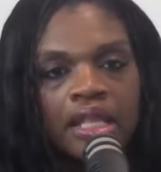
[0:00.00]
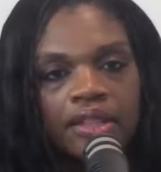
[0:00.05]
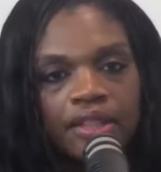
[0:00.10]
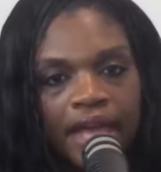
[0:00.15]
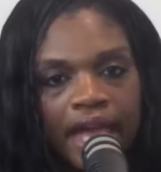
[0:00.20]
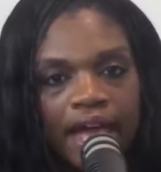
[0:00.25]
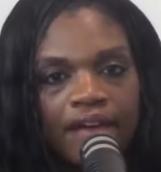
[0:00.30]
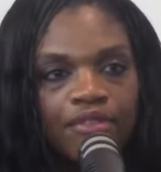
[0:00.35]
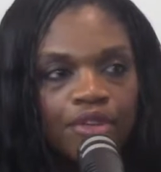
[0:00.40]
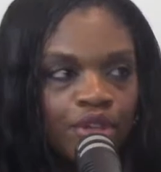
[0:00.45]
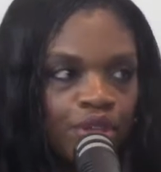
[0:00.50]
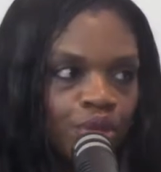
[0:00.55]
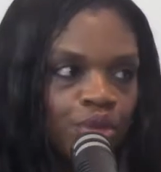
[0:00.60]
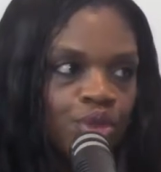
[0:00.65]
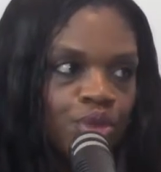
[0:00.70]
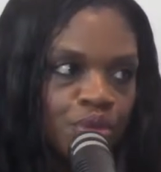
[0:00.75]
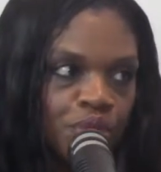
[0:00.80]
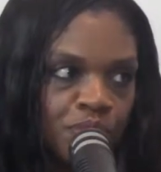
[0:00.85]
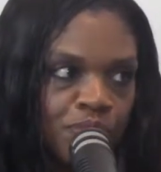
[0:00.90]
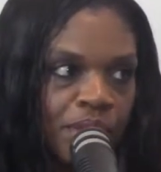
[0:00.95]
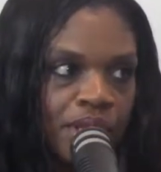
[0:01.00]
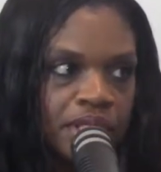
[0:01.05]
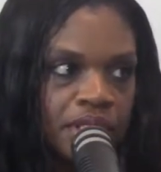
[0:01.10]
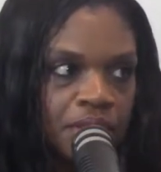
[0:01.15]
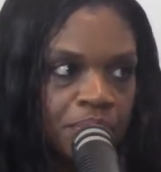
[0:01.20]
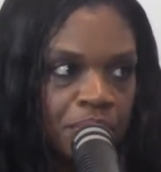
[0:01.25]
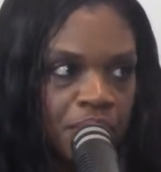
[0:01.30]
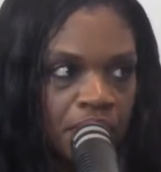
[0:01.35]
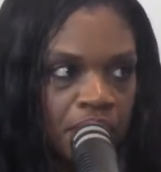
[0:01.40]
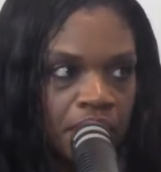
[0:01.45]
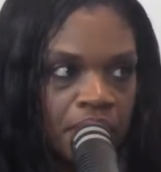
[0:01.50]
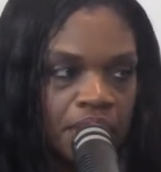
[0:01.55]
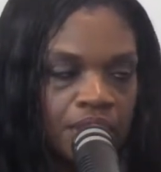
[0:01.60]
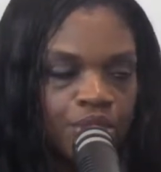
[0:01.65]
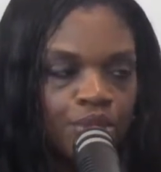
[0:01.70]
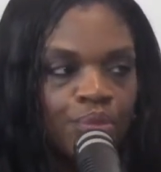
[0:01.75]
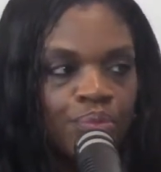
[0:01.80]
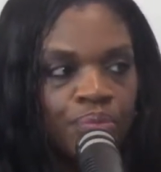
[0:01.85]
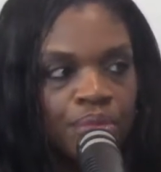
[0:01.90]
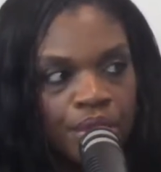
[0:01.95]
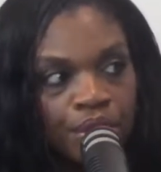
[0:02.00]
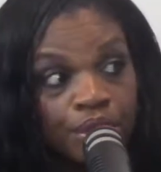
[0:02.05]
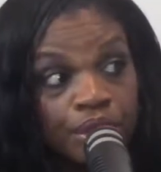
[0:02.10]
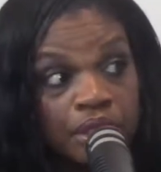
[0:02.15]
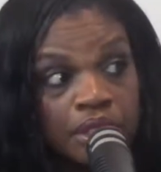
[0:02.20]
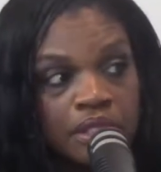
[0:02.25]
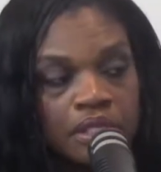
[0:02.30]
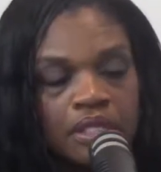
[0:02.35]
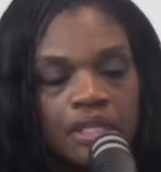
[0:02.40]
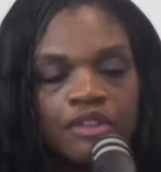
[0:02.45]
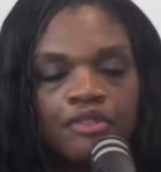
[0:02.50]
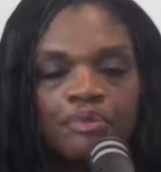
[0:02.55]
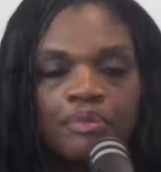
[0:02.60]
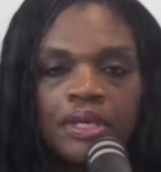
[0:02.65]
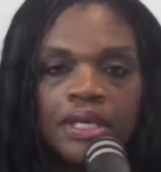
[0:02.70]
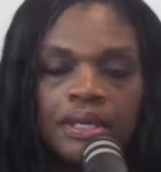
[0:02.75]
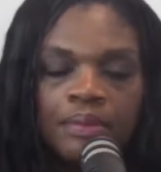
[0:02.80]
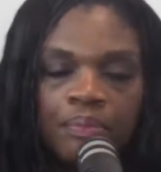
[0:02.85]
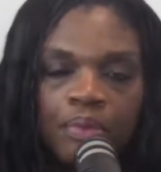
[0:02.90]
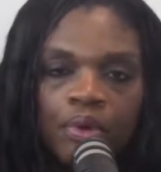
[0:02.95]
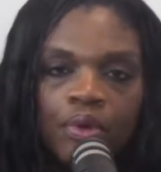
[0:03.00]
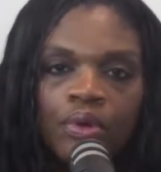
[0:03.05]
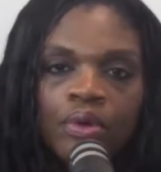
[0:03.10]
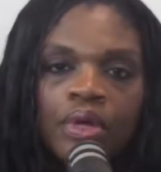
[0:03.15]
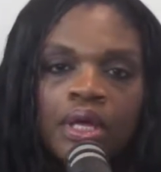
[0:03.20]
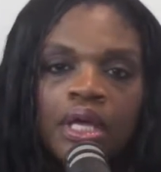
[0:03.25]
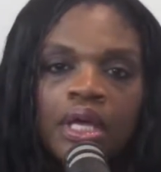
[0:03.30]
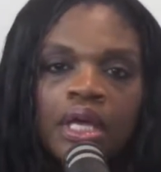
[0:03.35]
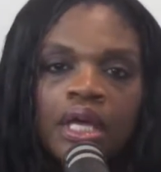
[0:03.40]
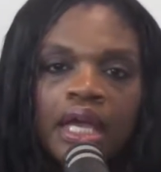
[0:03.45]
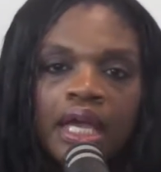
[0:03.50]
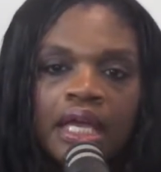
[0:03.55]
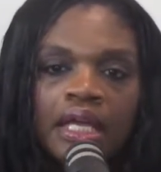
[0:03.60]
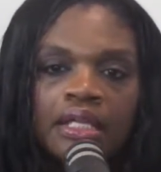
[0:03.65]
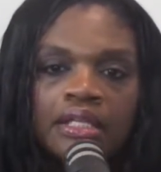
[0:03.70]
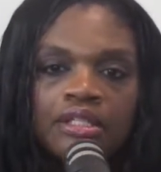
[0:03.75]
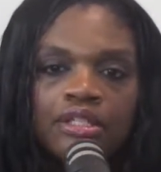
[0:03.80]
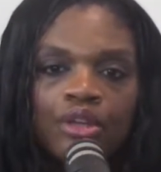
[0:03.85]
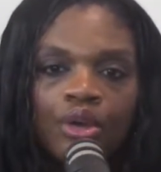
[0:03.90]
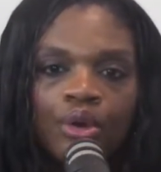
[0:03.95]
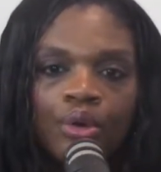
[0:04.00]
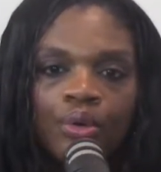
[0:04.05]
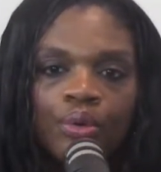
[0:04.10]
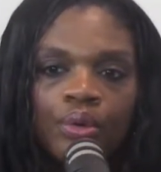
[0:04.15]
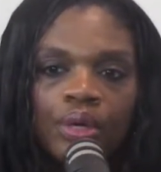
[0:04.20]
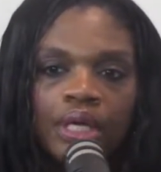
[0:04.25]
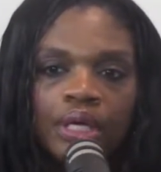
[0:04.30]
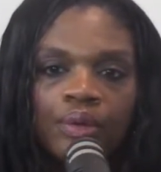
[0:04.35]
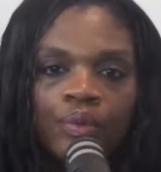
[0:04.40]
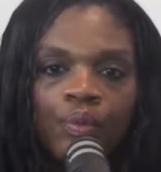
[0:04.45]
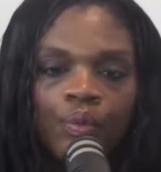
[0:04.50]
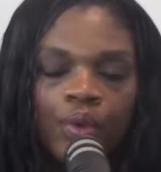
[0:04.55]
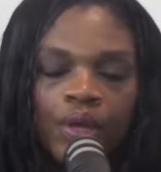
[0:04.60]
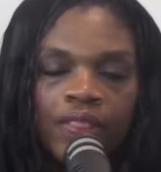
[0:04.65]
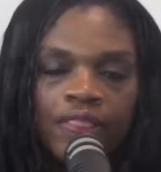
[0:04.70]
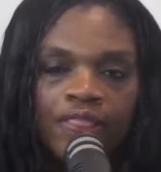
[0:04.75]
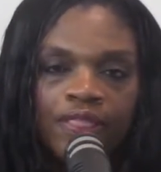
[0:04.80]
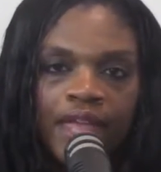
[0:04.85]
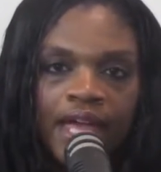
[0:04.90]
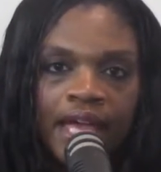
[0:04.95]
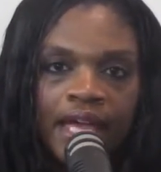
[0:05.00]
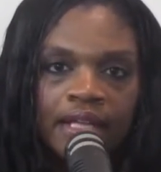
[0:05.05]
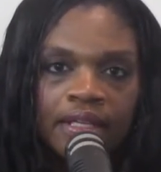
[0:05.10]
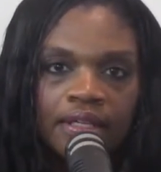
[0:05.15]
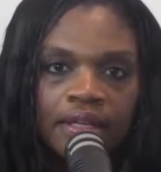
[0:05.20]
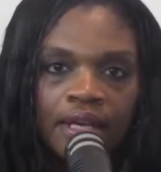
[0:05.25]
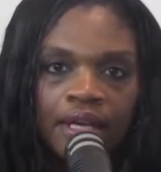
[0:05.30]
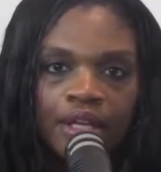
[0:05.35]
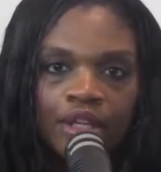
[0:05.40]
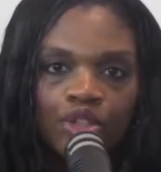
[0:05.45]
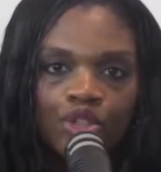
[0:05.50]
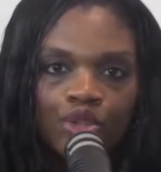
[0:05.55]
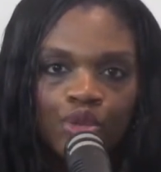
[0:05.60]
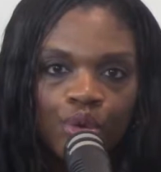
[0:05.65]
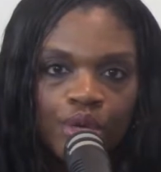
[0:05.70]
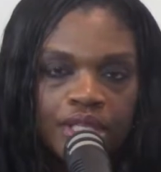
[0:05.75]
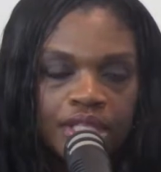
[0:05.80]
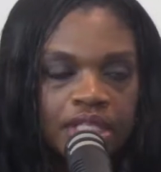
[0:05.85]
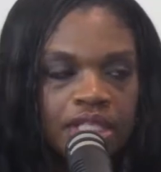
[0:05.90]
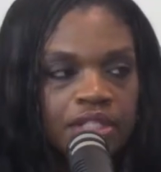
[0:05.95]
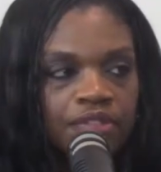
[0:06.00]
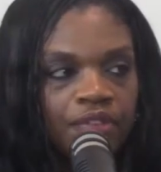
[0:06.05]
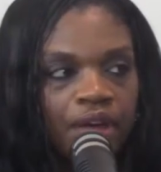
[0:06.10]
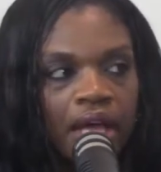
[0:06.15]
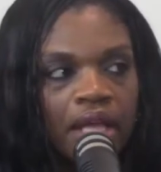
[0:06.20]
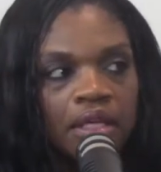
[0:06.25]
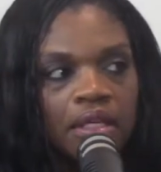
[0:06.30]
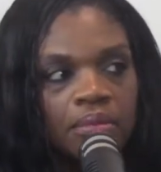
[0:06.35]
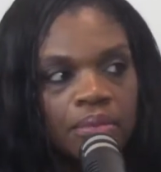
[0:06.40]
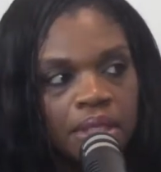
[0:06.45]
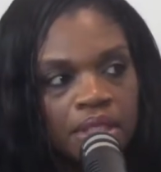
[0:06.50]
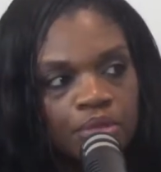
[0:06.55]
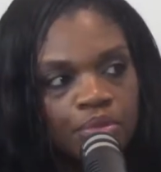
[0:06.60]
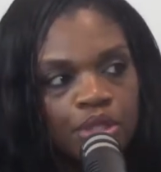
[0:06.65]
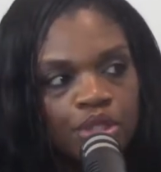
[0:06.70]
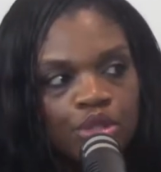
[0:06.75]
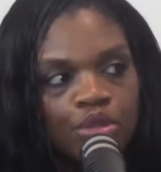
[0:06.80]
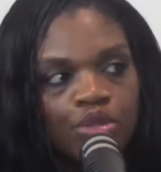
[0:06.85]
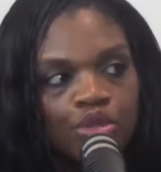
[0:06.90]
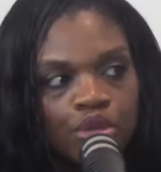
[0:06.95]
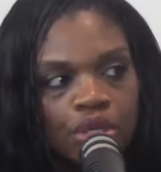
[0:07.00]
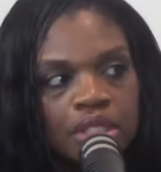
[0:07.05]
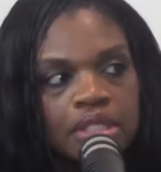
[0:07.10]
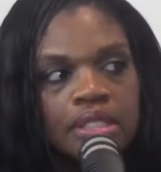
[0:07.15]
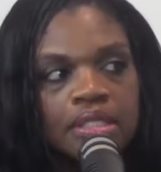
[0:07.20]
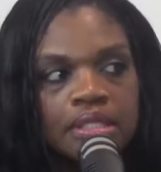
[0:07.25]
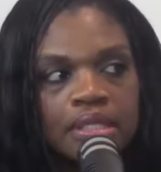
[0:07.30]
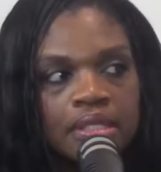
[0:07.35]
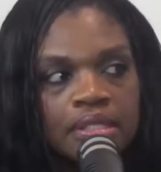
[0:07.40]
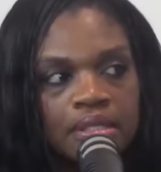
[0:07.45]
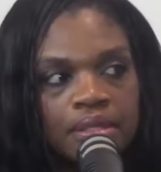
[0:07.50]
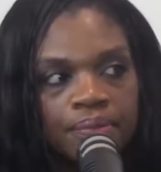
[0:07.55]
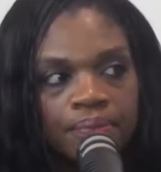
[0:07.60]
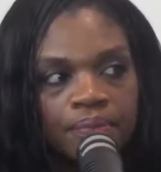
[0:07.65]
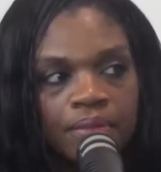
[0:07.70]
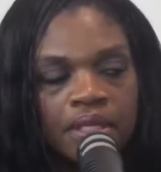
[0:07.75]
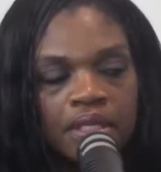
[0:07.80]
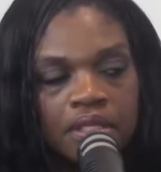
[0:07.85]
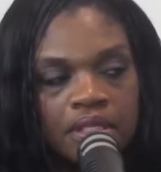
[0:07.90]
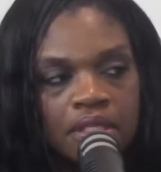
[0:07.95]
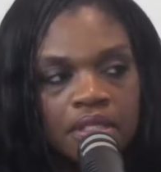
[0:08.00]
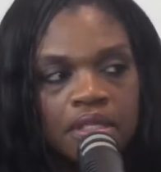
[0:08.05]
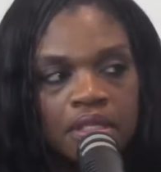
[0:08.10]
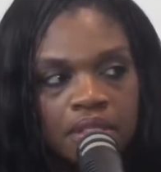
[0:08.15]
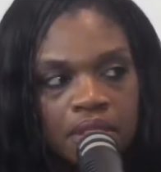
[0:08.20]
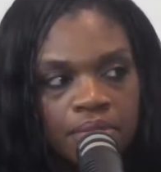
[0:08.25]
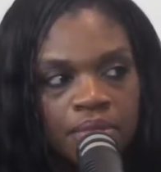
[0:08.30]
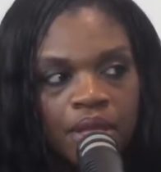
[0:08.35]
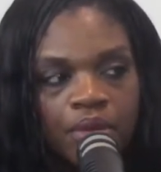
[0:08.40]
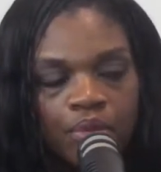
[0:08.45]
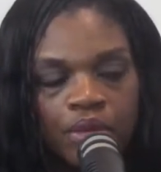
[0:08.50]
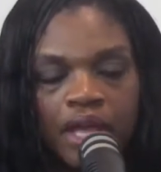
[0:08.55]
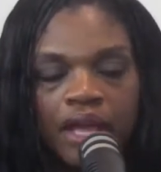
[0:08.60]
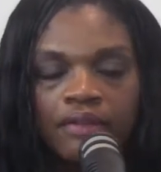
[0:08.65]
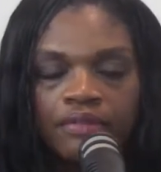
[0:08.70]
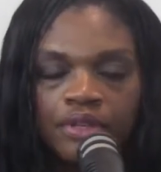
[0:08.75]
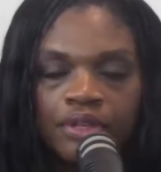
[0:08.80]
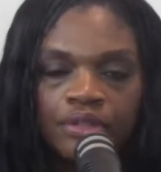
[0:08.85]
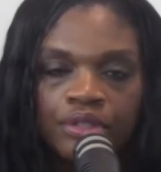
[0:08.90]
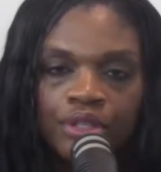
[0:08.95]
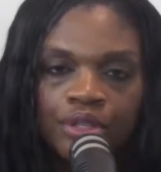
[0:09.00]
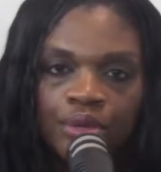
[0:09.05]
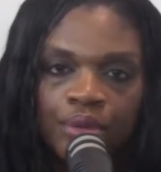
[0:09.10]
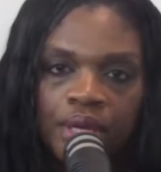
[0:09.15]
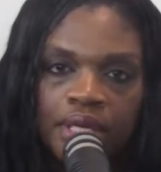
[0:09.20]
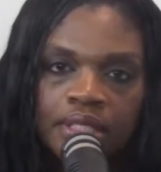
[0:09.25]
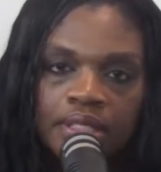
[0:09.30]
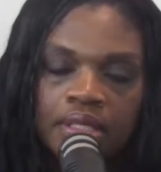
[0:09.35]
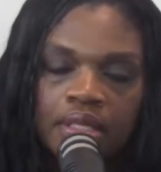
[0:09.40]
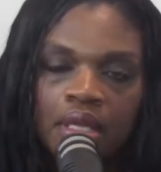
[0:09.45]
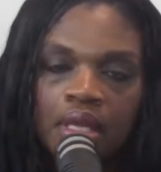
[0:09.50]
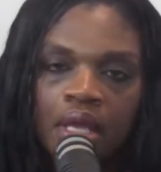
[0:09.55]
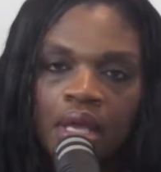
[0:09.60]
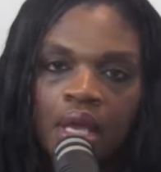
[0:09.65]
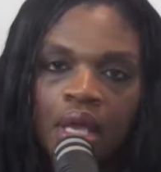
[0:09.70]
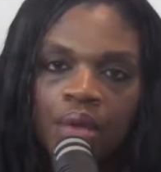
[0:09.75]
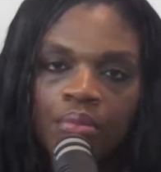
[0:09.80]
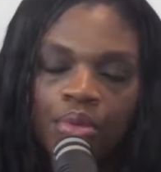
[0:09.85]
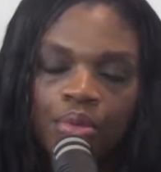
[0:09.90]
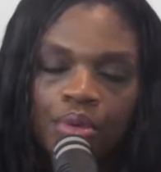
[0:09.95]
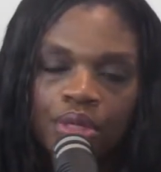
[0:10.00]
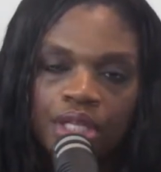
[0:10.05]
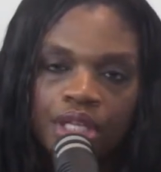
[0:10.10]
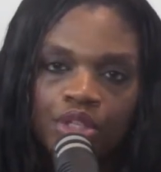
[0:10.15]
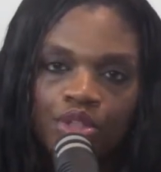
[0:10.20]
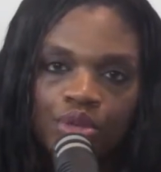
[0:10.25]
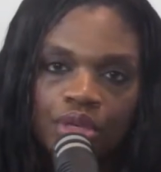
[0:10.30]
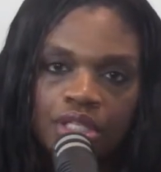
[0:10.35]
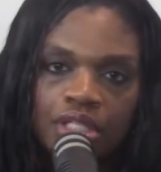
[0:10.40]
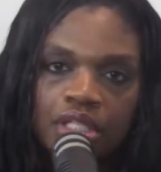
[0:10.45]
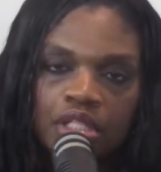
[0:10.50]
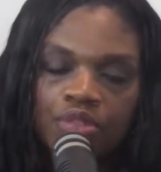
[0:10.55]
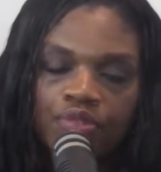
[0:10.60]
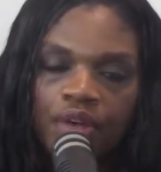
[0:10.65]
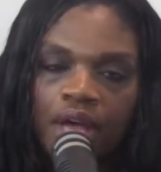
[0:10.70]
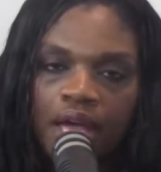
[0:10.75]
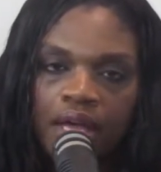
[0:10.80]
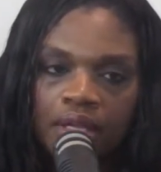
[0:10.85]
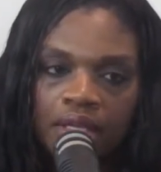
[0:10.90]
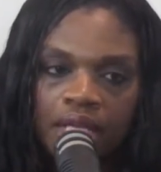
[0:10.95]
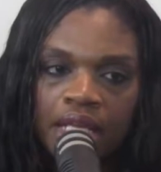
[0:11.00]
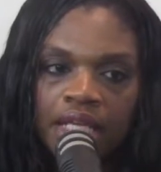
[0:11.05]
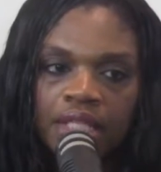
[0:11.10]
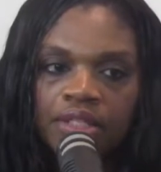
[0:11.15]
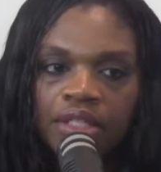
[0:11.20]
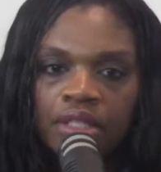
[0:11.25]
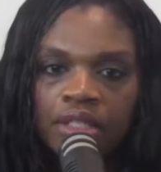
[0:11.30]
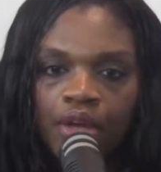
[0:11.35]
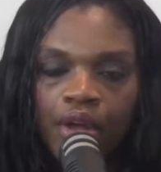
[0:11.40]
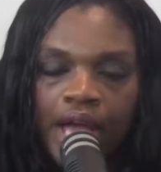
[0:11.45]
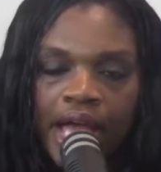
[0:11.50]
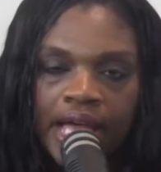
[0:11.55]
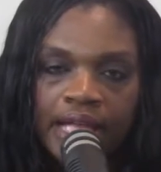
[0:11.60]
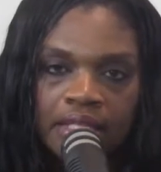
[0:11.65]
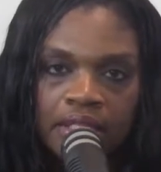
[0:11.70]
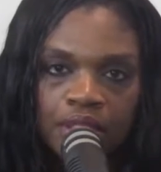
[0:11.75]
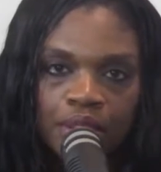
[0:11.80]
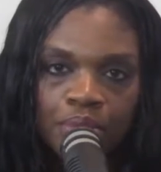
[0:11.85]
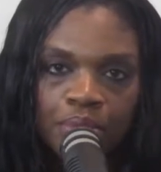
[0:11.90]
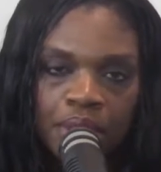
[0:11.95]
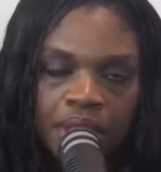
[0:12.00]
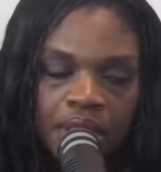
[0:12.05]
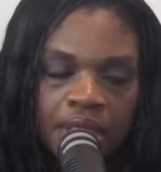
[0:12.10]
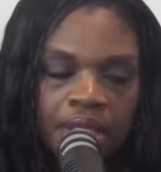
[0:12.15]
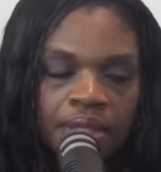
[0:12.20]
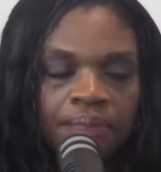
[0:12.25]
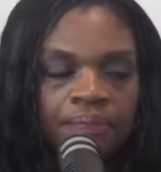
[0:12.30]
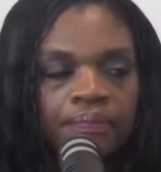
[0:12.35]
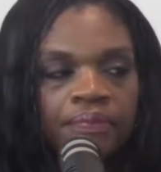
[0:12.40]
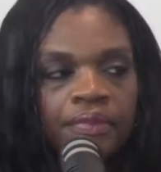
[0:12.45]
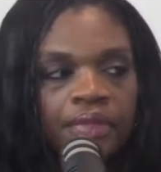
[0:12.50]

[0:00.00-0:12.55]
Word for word: they have a huge responsibility to millions of people, and so when that uh, trust is violated, because we do trust the system, it's the system that we have here in the U S But when that trust is violated, then there has to be